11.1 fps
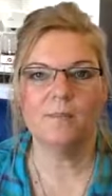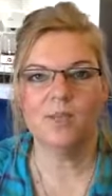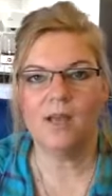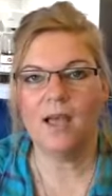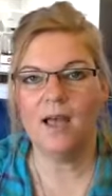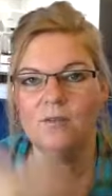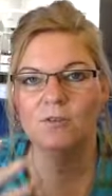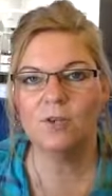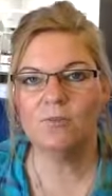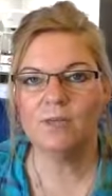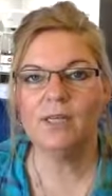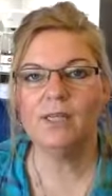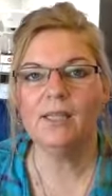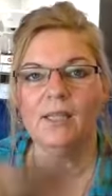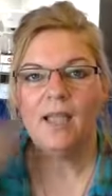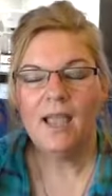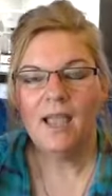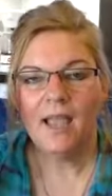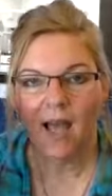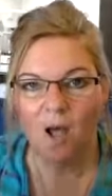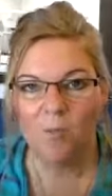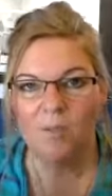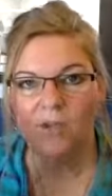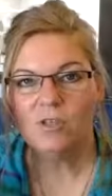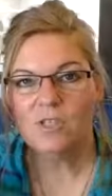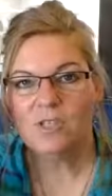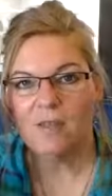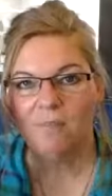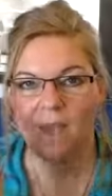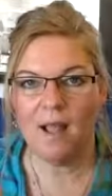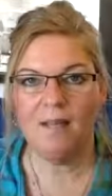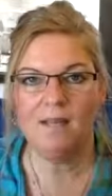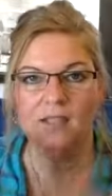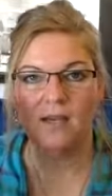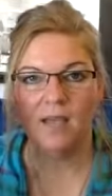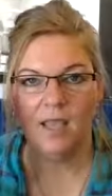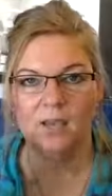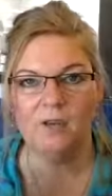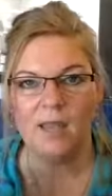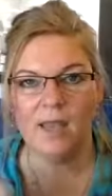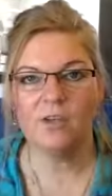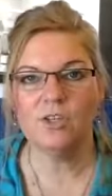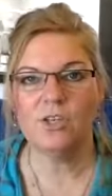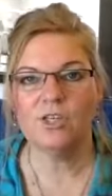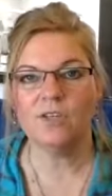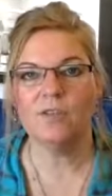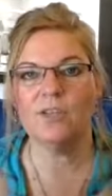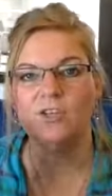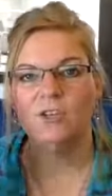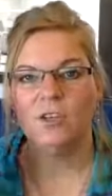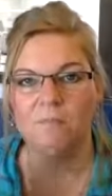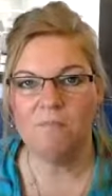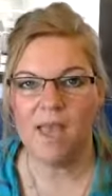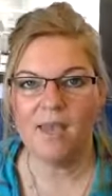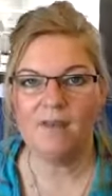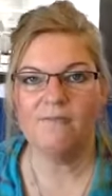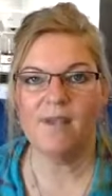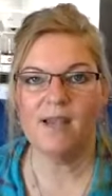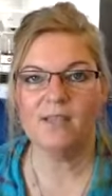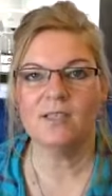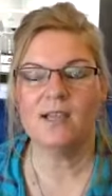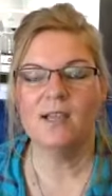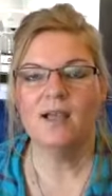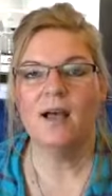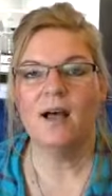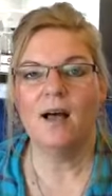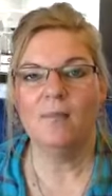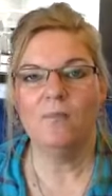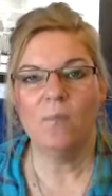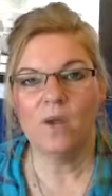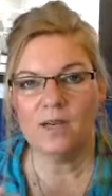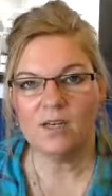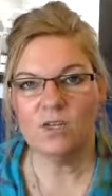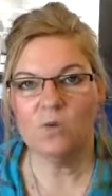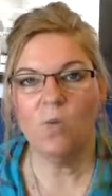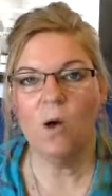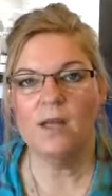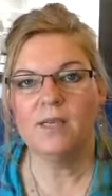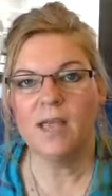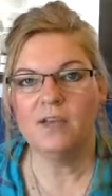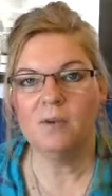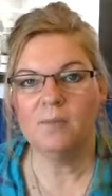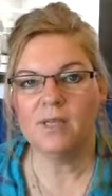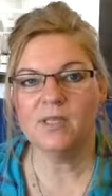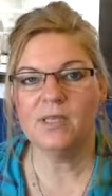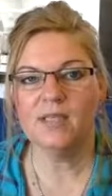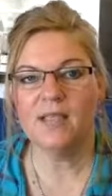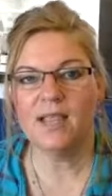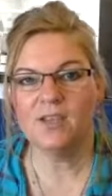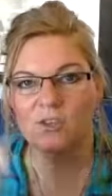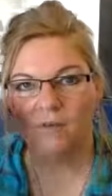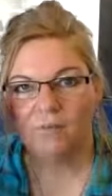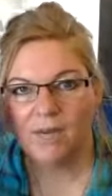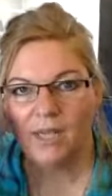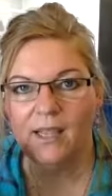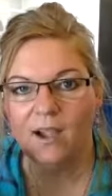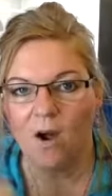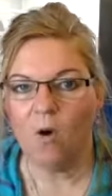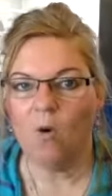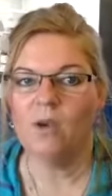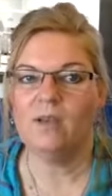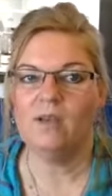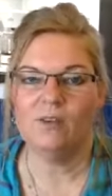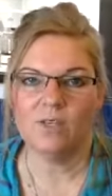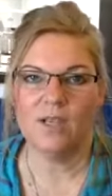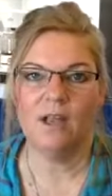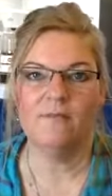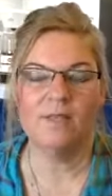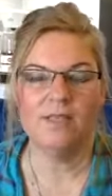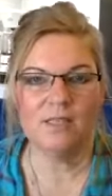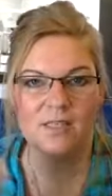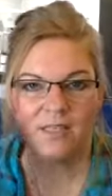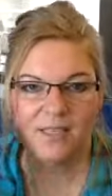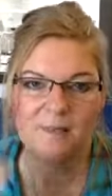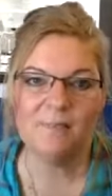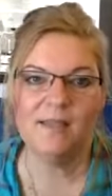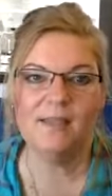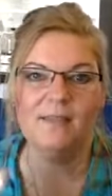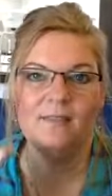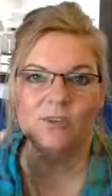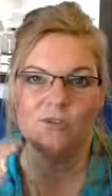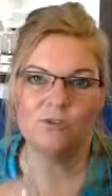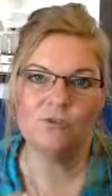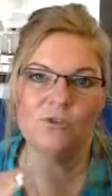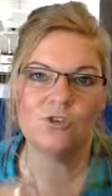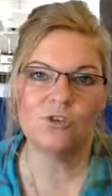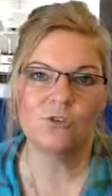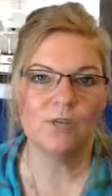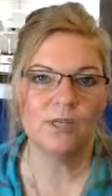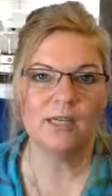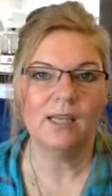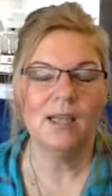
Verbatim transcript: on how to really help you stay balanced and in your energy so that you can manifest um, what it is you want in your business and to really own yourself and to step in the true story